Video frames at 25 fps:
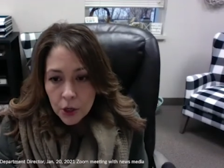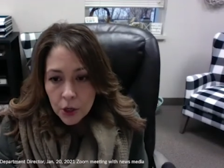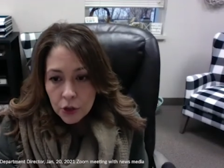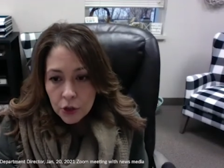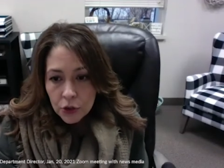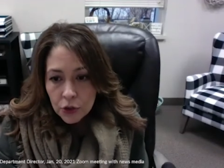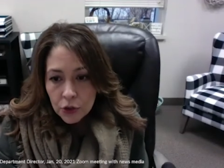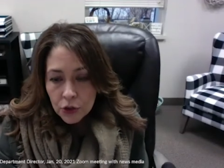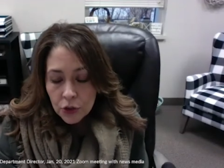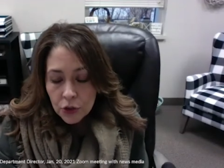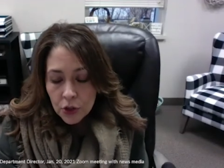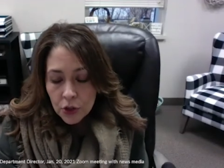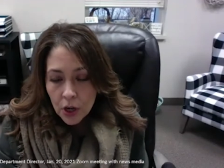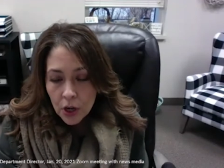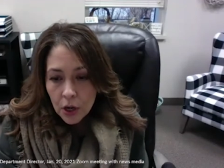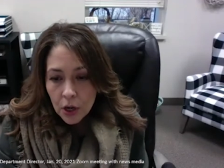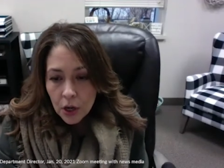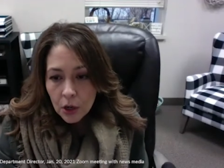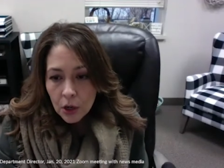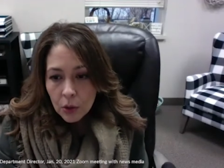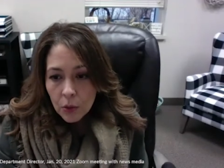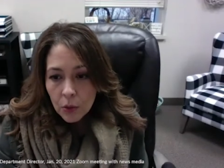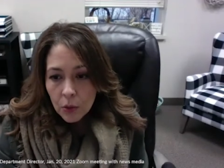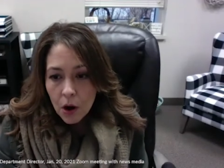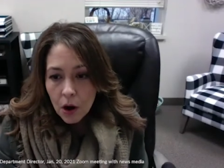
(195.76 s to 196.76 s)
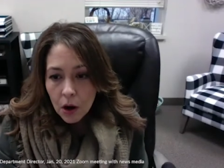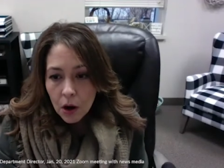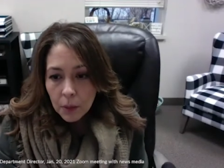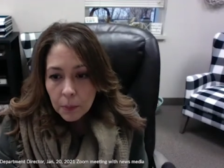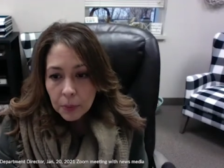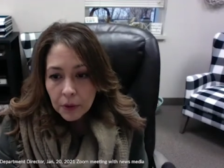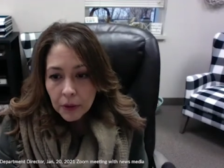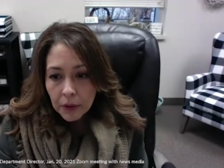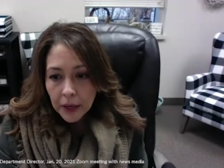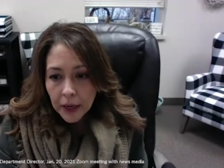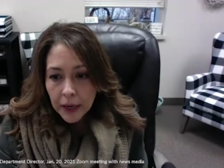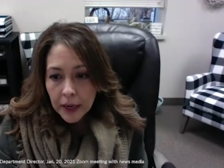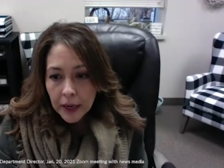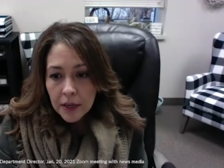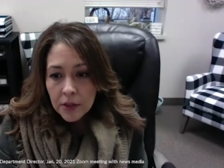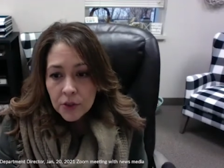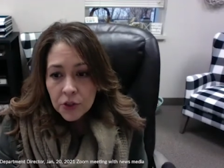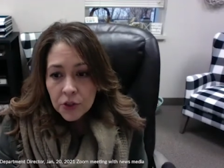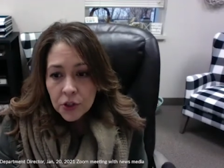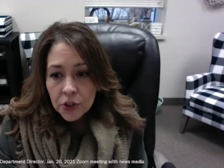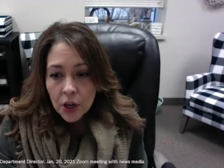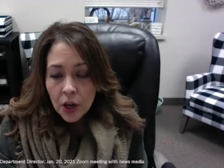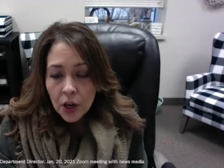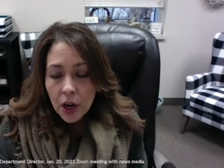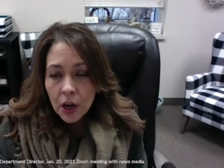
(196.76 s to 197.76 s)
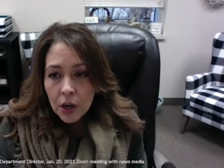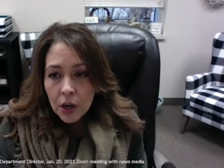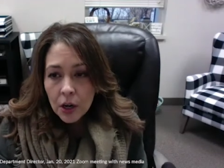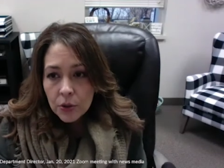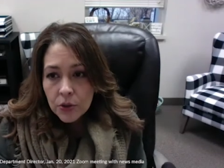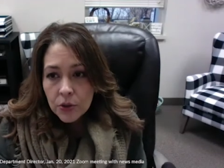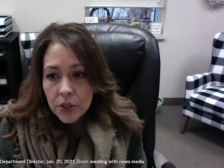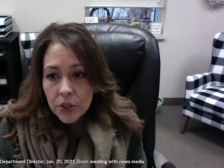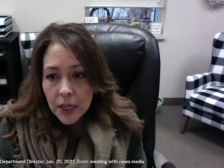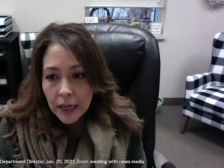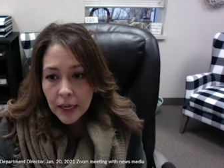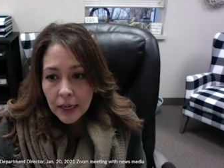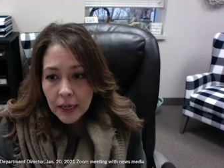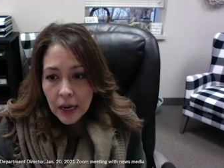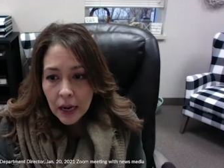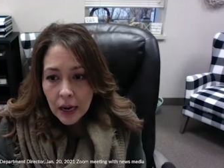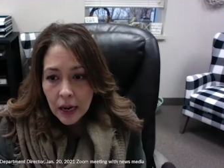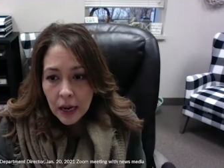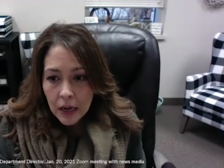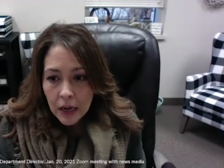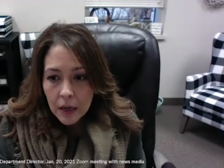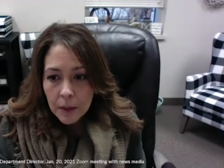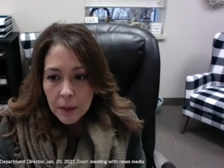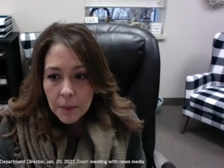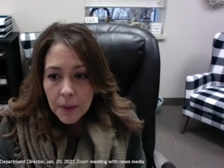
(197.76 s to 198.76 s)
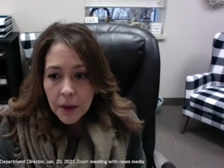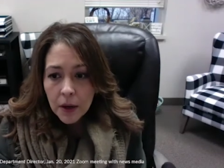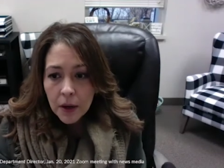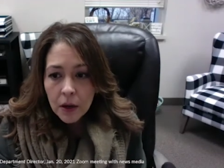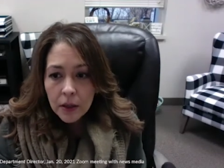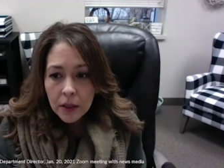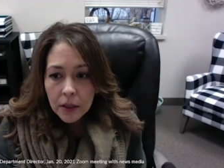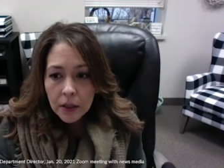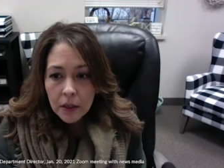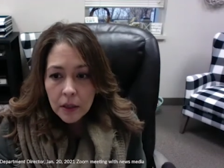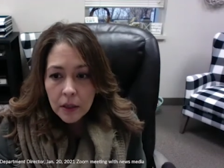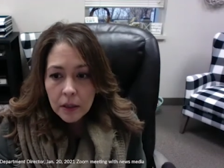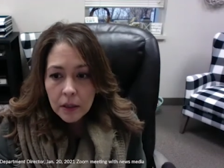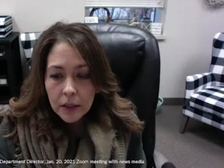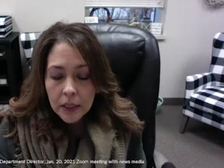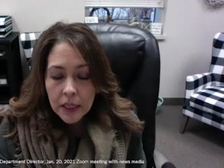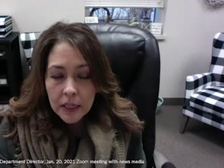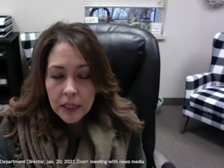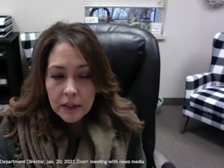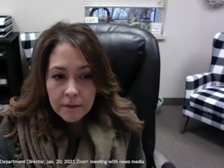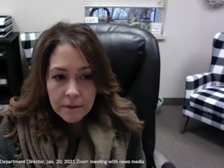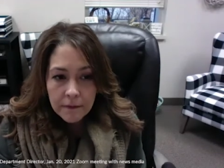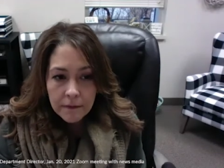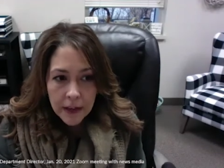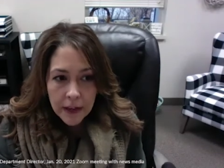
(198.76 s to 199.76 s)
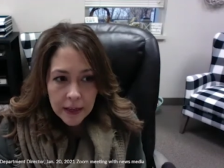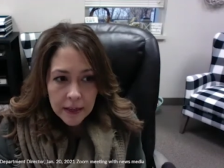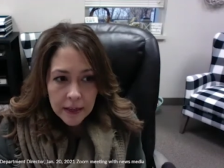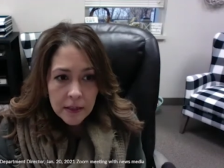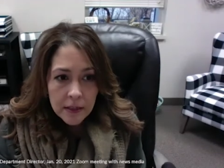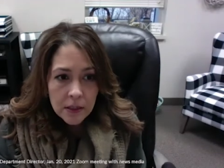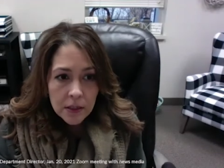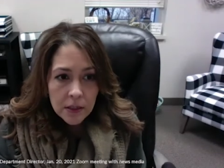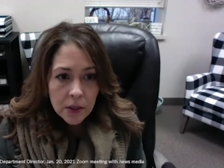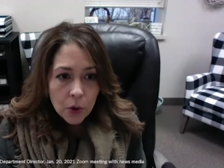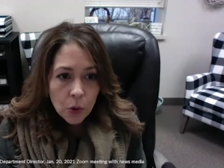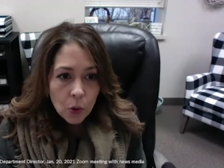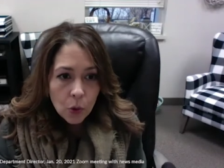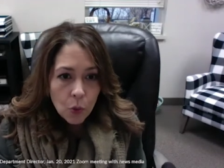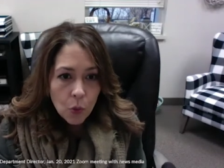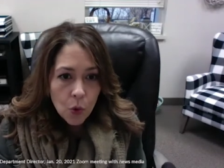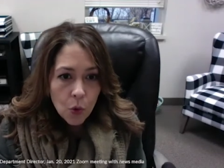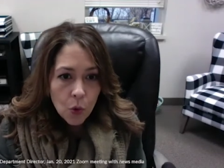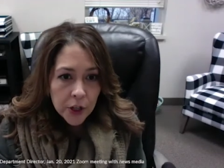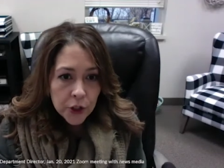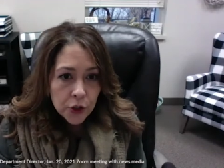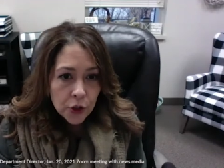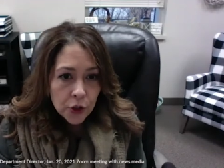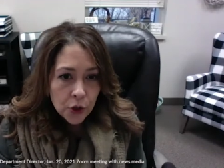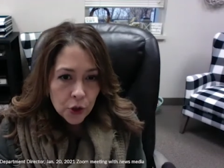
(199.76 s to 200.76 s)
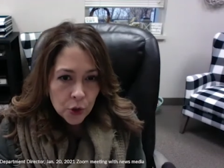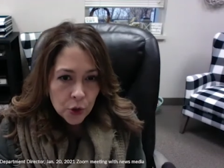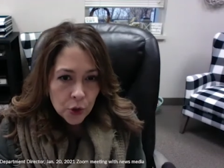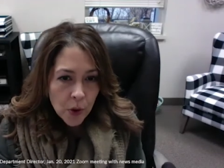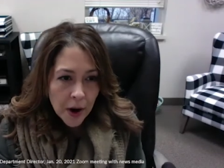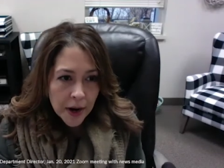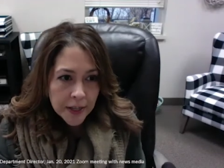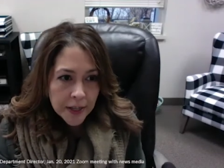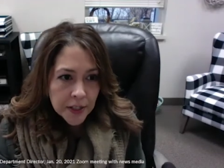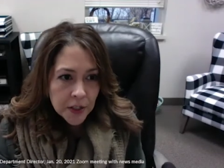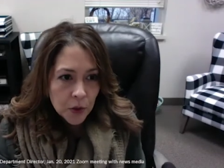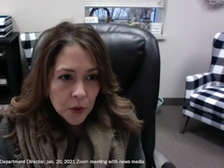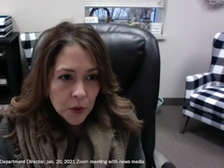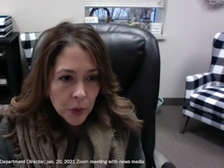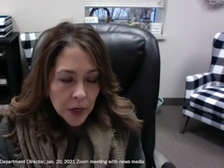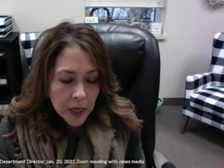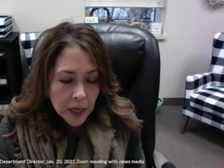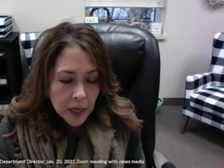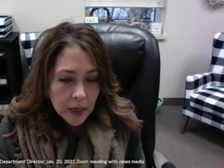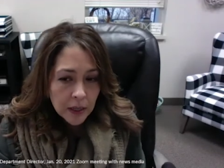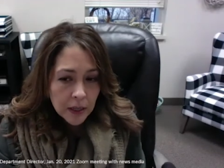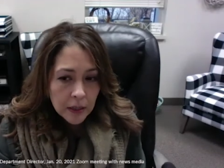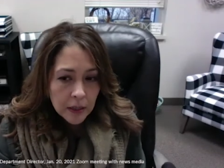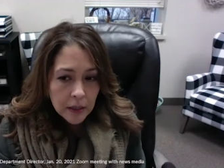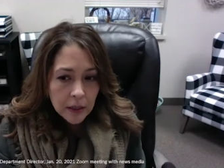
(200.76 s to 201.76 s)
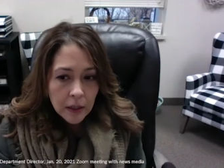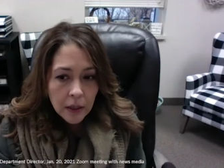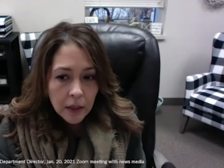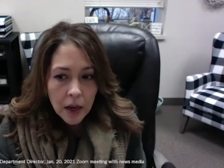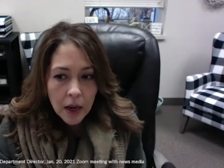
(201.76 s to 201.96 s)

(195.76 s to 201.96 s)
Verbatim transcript: So our plan is to host a hub event once or twice a week.